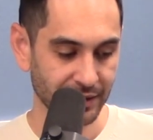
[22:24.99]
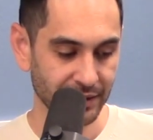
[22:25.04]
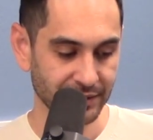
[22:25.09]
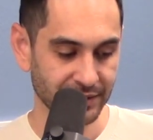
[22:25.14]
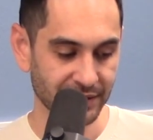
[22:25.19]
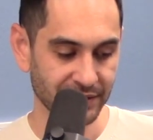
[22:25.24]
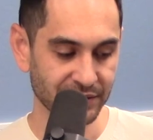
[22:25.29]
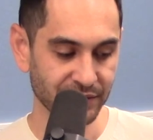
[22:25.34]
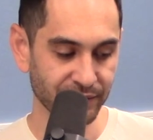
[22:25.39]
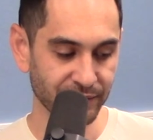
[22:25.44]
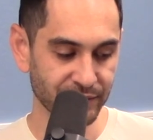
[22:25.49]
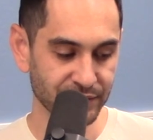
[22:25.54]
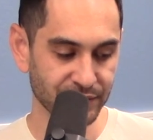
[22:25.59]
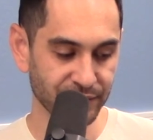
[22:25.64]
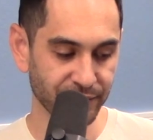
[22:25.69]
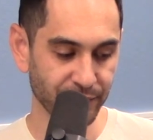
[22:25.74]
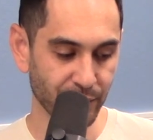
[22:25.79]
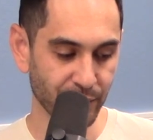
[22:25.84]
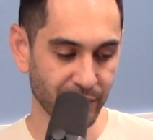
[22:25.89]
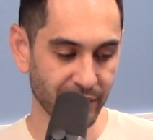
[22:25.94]
It says in verse
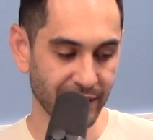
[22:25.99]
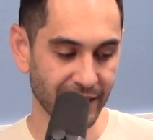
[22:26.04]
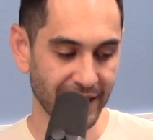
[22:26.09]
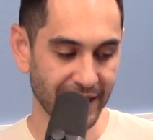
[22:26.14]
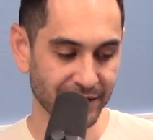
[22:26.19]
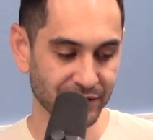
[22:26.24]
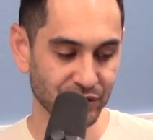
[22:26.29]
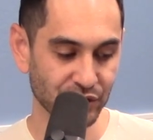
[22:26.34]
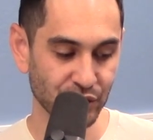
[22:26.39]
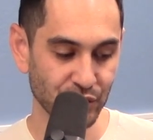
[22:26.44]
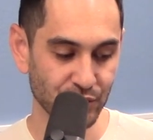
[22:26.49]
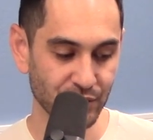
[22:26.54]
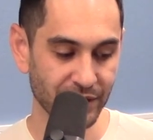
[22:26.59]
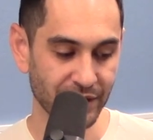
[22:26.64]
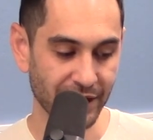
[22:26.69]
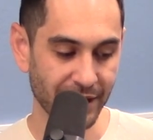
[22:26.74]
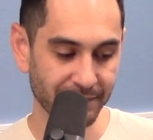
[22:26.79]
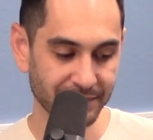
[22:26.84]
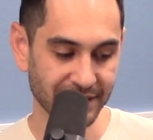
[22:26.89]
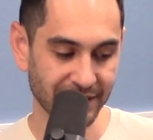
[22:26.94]
4, as you
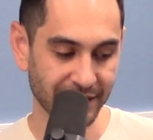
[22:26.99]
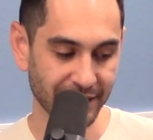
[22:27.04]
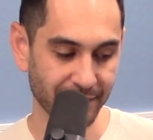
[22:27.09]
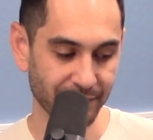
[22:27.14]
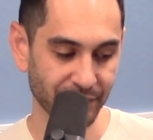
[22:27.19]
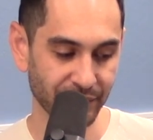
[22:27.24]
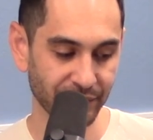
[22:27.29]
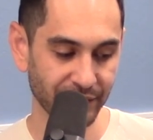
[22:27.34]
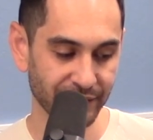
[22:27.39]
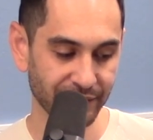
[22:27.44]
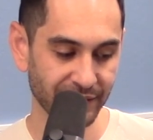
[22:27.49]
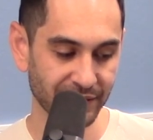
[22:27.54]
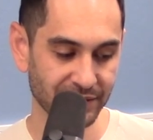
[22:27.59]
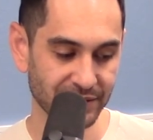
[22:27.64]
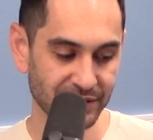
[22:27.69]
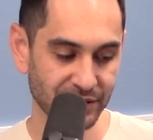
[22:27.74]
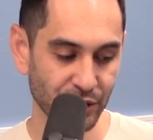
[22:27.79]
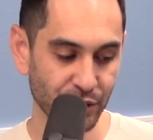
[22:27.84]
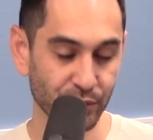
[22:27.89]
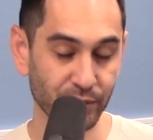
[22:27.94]
come to him, the living
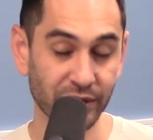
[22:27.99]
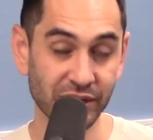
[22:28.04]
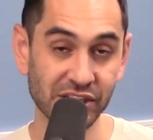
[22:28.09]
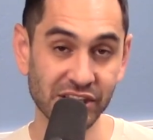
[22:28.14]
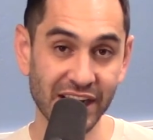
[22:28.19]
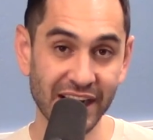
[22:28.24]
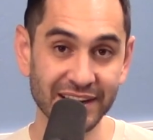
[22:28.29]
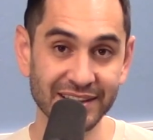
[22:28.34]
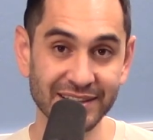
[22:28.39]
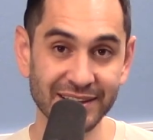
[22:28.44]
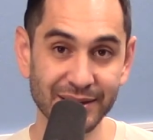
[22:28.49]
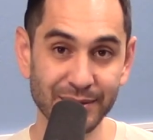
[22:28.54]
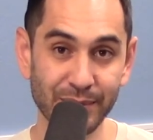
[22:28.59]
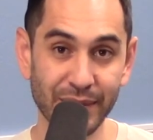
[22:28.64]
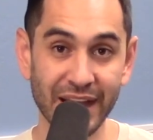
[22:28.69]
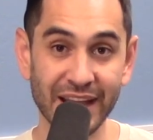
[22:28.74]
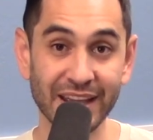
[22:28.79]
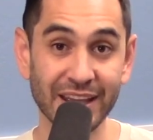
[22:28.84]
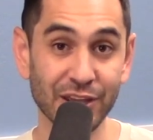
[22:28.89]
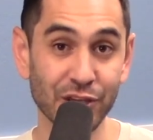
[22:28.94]
stone, rejected
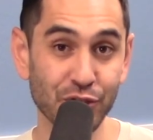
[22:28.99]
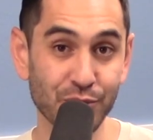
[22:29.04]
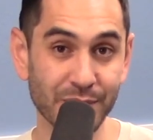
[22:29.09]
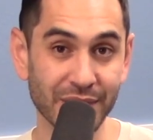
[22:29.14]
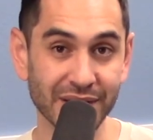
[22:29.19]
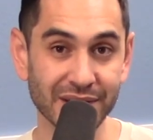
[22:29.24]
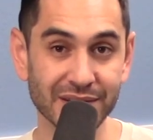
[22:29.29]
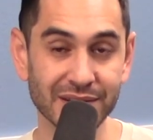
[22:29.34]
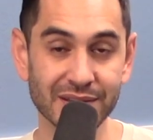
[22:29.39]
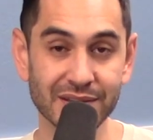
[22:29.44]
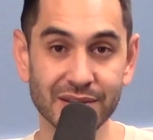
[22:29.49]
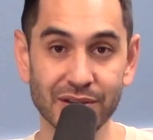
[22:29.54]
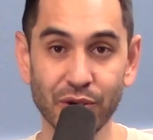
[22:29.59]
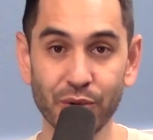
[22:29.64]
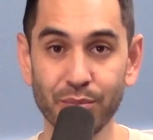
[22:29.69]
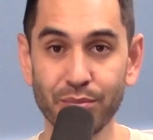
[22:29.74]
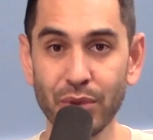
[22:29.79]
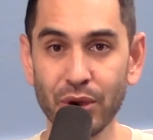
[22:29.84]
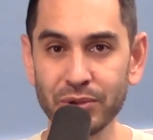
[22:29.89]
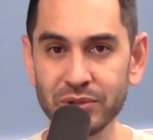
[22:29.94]
by humans. So
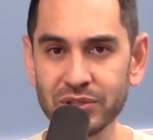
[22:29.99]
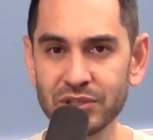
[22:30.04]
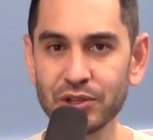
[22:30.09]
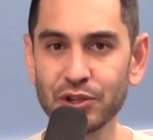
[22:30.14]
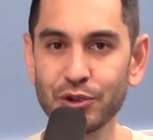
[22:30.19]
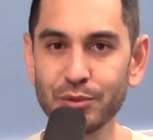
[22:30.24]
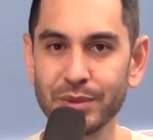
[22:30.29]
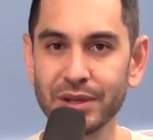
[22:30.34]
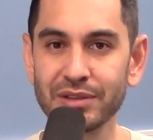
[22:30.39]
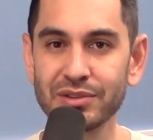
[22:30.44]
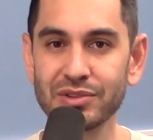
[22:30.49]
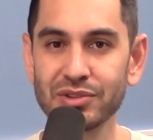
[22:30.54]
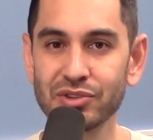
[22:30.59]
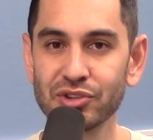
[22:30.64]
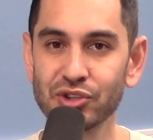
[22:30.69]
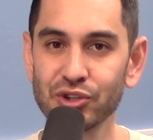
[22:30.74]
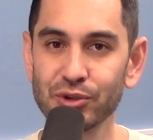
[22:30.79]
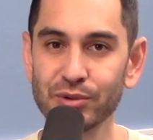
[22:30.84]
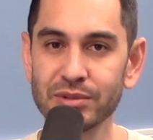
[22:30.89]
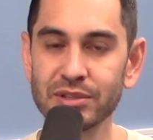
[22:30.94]
most humans
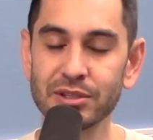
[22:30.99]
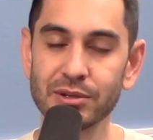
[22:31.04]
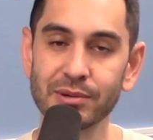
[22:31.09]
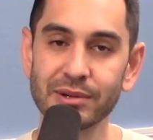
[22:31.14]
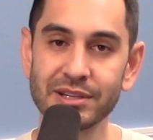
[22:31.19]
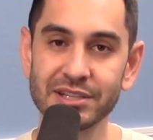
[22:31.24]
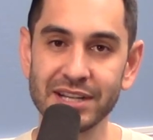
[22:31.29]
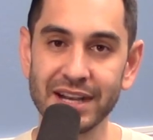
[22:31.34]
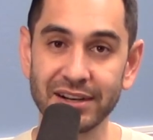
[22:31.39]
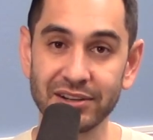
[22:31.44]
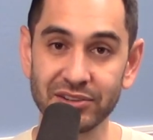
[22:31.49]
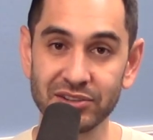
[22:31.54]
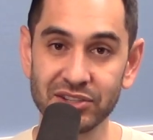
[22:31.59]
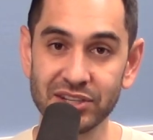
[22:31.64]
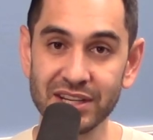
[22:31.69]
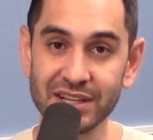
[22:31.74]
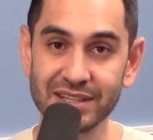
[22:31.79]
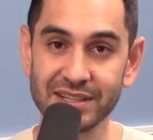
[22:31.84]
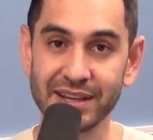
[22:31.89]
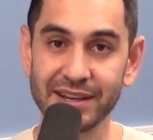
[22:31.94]
choose to reject
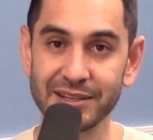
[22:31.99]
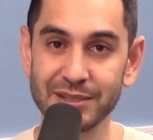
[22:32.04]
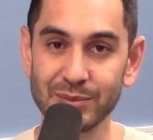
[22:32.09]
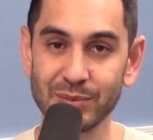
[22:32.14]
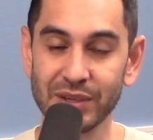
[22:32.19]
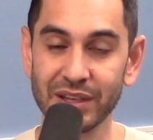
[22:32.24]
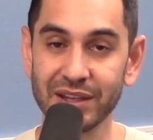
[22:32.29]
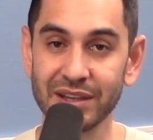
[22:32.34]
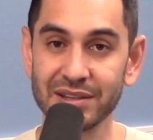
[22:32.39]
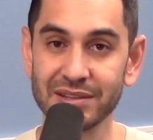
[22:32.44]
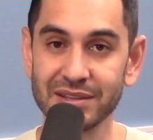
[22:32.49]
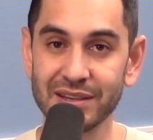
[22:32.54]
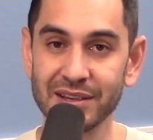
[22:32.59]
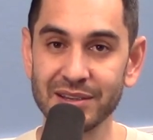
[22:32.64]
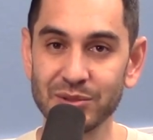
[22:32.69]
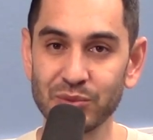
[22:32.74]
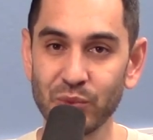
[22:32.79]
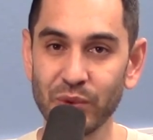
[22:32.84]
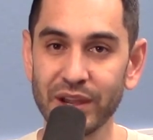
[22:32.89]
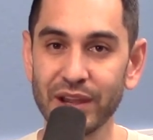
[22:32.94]
Jesus because
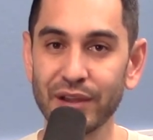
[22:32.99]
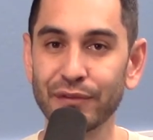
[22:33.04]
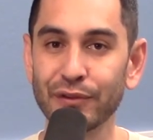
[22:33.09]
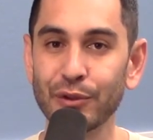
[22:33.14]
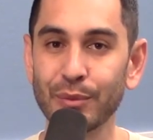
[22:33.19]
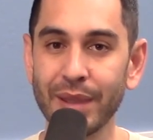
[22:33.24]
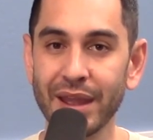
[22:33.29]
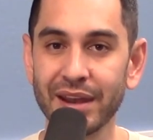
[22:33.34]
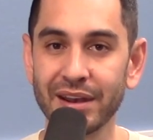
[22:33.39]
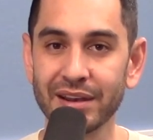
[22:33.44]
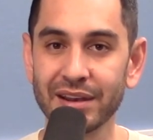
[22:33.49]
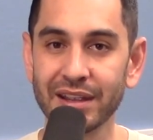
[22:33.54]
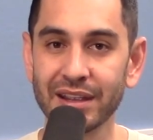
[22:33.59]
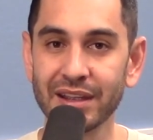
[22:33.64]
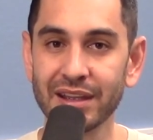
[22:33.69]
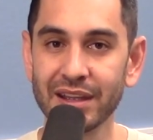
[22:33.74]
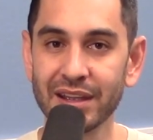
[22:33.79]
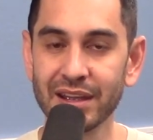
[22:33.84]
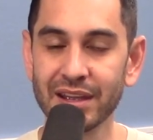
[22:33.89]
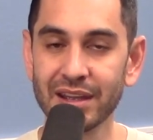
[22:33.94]
his way of
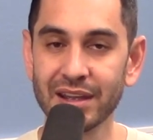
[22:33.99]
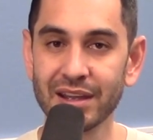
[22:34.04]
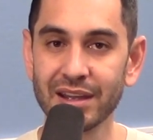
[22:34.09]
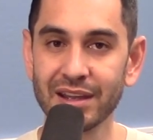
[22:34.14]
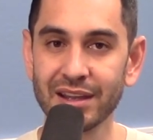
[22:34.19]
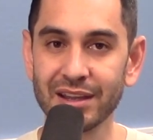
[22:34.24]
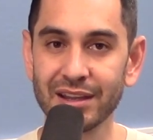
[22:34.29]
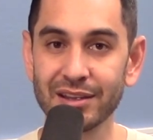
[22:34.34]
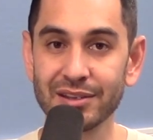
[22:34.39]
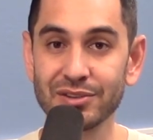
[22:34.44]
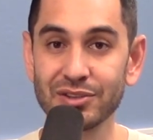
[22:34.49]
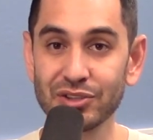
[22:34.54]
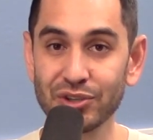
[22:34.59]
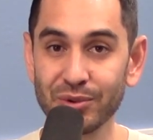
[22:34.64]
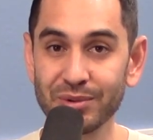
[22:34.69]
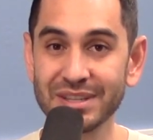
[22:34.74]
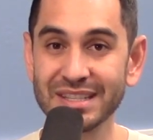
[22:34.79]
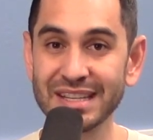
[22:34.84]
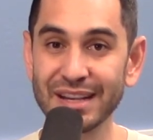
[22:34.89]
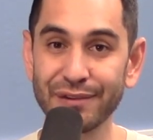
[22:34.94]
humanity is
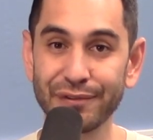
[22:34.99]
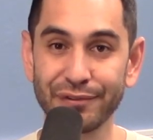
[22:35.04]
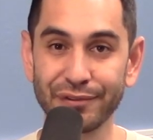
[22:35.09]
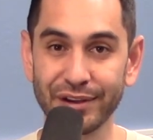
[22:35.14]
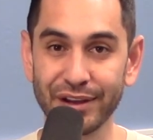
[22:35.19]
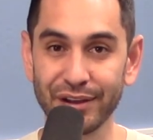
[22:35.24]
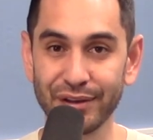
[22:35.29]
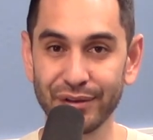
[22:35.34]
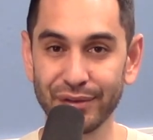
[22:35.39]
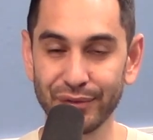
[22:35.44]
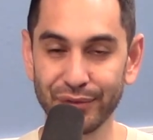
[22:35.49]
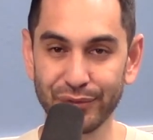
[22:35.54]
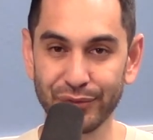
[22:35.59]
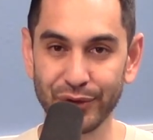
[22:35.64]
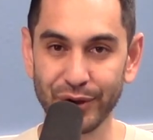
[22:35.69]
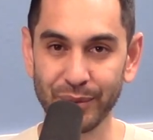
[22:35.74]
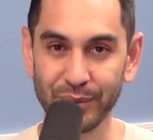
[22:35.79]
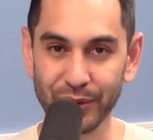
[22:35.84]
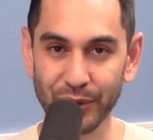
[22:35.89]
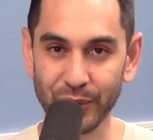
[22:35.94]
so different
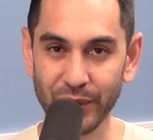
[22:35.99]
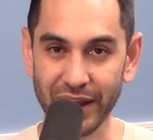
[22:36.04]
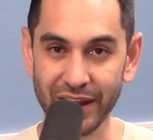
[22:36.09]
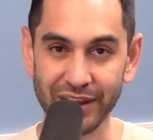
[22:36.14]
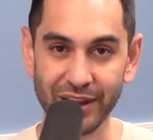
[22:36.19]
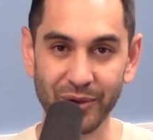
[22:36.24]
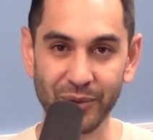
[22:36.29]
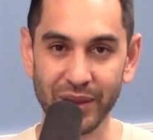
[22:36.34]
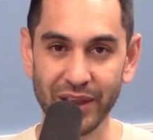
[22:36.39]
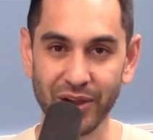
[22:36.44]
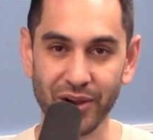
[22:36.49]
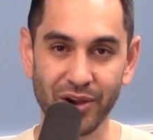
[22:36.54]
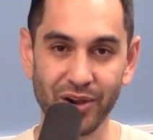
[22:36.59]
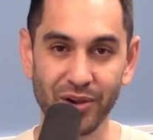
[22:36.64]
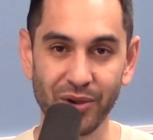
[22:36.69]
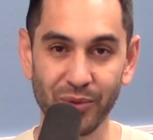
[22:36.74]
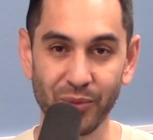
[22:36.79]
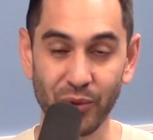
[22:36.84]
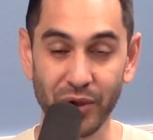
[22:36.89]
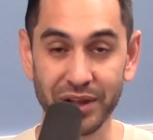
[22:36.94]
from the way that we
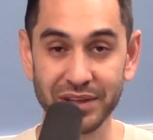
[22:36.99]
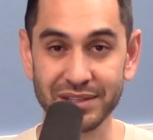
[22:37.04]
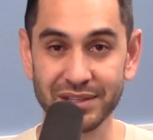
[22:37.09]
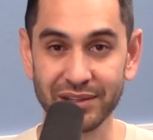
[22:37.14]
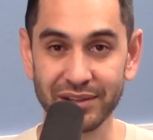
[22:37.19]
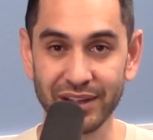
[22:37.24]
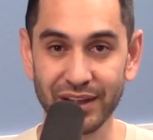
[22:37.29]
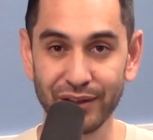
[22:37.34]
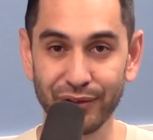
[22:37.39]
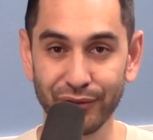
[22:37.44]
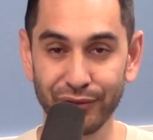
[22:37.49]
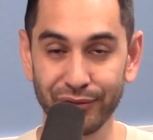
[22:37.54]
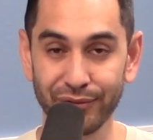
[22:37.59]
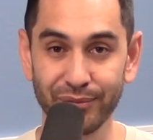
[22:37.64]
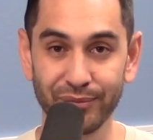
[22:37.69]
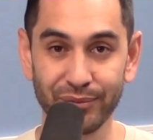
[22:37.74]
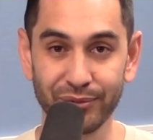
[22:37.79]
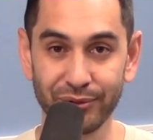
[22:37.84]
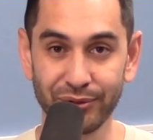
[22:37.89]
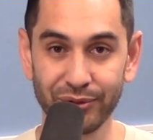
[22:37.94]
all want to live,
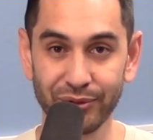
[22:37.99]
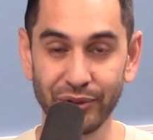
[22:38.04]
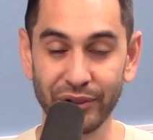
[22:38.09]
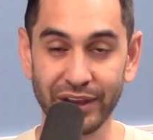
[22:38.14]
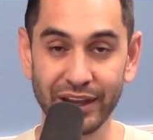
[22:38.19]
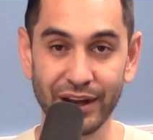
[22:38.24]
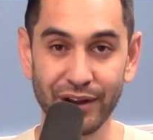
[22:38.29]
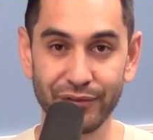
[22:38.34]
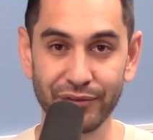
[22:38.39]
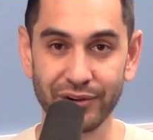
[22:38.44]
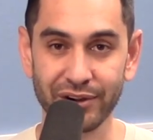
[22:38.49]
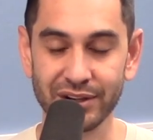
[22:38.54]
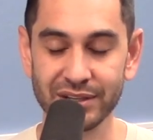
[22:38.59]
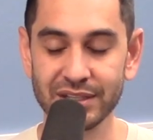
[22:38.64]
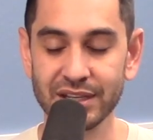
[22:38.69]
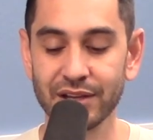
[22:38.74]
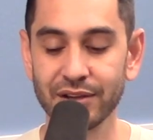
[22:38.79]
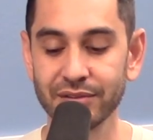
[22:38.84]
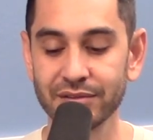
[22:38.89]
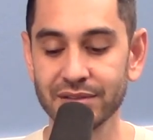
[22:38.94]
looking out for
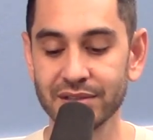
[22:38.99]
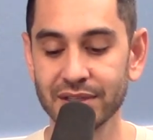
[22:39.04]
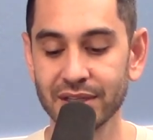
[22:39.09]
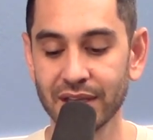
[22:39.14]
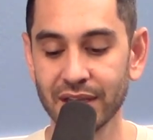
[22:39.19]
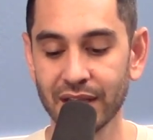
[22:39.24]
ourselves.